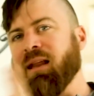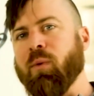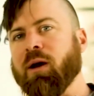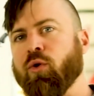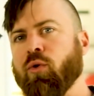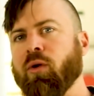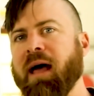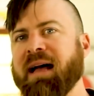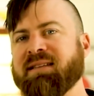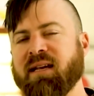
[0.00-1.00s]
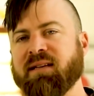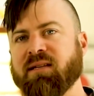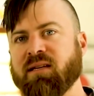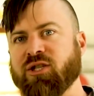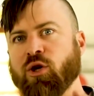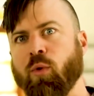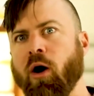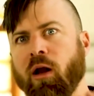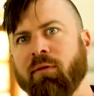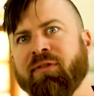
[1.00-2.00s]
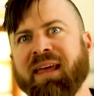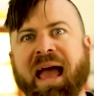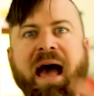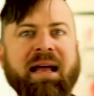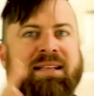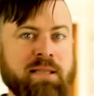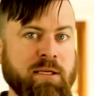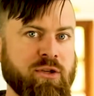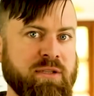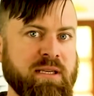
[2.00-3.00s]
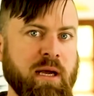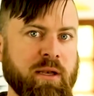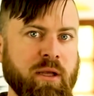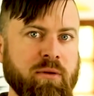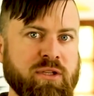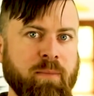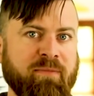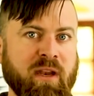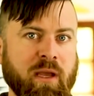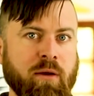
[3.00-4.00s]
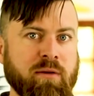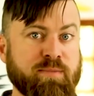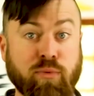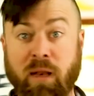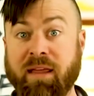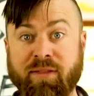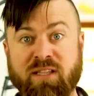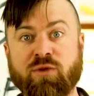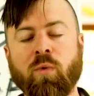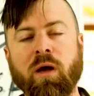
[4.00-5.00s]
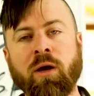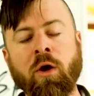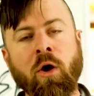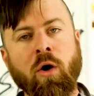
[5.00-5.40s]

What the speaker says: what Google AdSense is. So all of the ads that you see on YouTube videos, like this one,